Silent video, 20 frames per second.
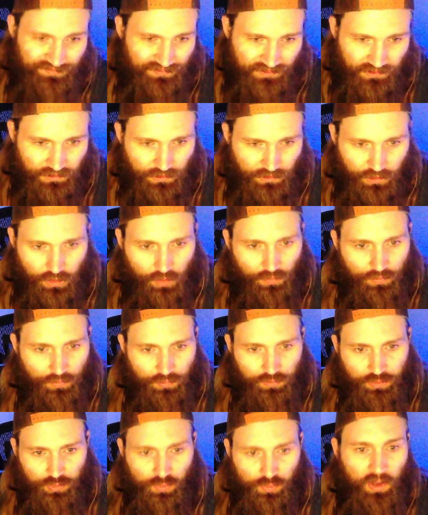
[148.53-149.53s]
you know, they're
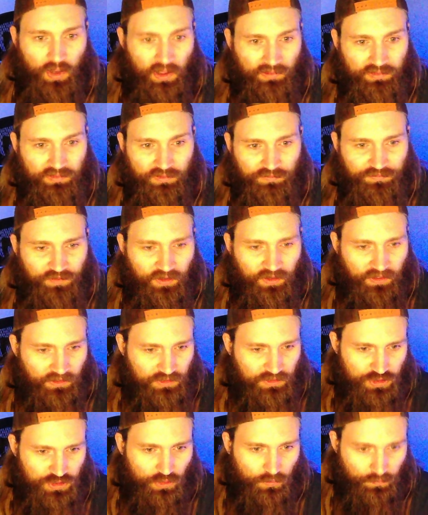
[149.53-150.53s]
throughout the fight.
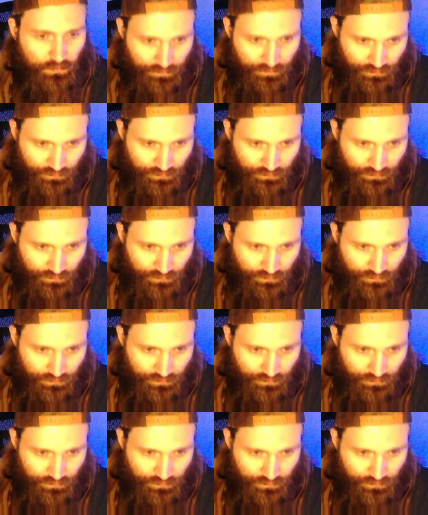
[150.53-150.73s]
So,